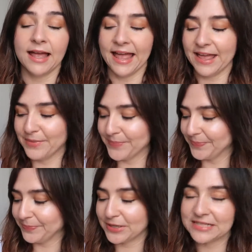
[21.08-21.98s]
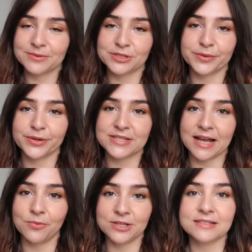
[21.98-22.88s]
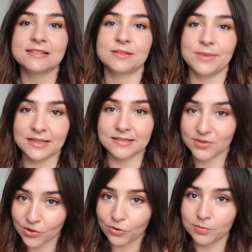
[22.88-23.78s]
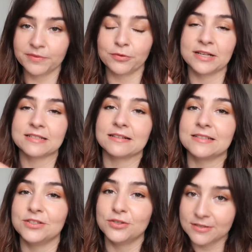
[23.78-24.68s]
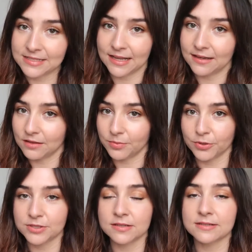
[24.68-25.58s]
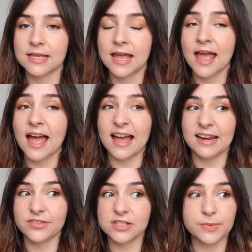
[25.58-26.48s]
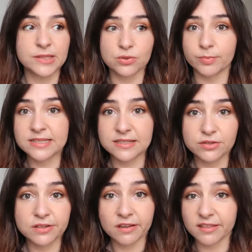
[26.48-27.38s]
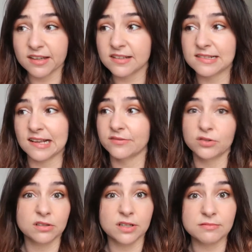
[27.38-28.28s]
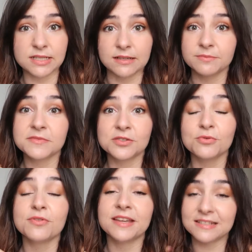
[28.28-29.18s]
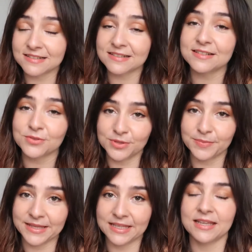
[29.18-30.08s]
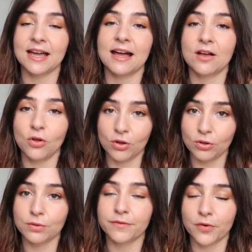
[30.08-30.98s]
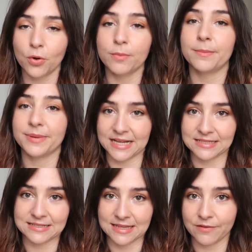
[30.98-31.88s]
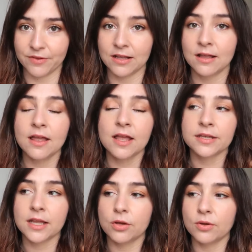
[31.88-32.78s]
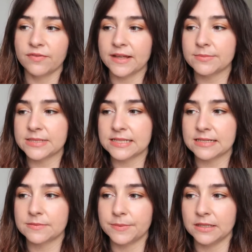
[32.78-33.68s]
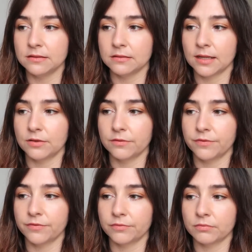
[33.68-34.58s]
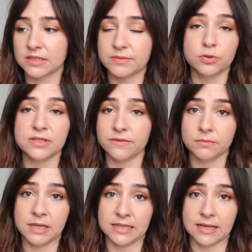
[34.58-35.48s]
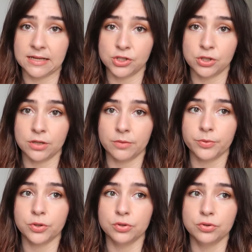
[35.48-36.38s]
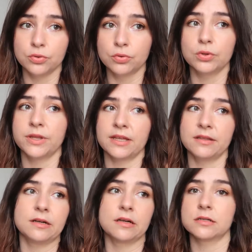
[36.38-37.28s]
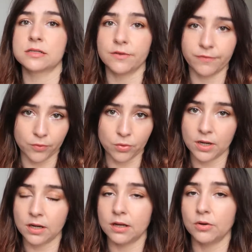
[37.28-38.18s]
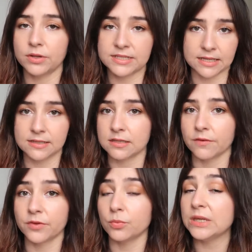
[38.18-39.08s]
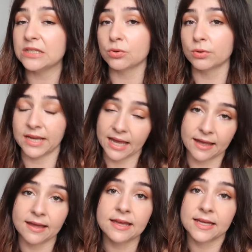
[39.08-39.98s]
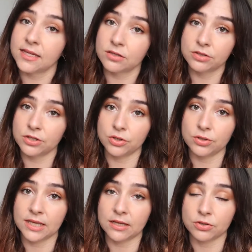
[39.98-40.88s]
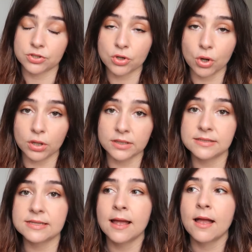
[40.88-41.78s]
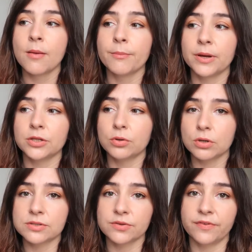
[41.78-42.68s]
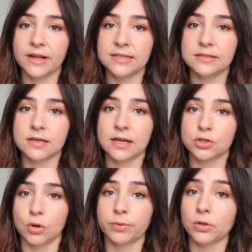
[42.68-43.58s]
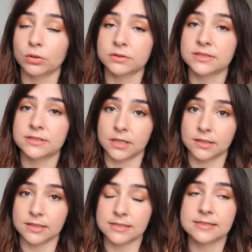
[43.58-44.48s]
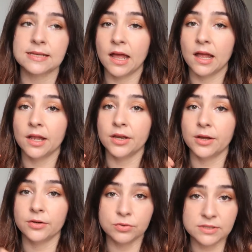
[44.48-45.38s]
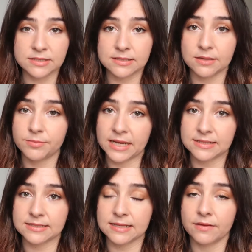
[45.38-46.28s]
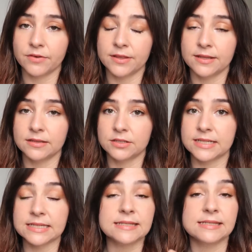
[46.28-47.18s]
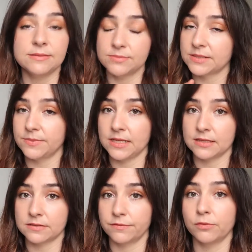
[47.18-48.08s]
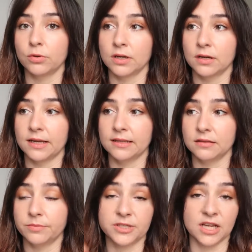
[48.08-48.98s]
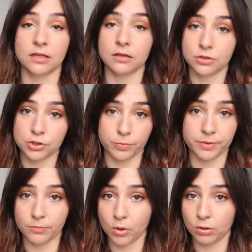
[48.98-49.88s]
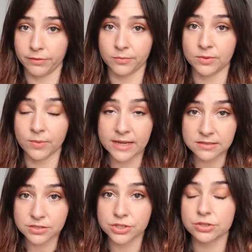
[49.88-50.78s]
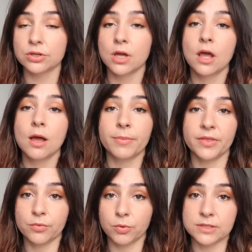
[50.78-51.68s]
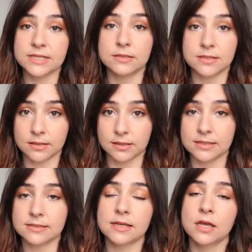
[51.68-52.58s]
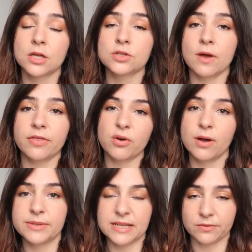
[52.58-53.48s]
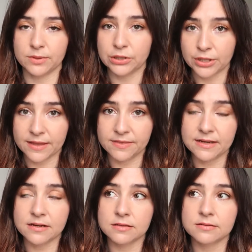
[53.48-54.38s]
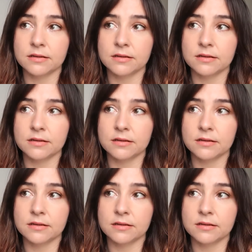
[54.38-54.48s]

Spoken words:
Pretty much because I wanted to make this haul before I started using any of the products, and I've just been so busy doing other things I've not got around to it. So this is going to be a haul from Bratislava. Now, if anybody has been kind of, I suppose even mainland Europe, you know that there are Sephora and all this kind of stuff that we don't get here in the UK or Scotland, but you also find a shop called Douglas. Now, I noticed in Bratislava that there didn't seem to be a Sephora in the particular shopping mall that we went to, but there was a Douglas. So I thought I would have a wee look in there.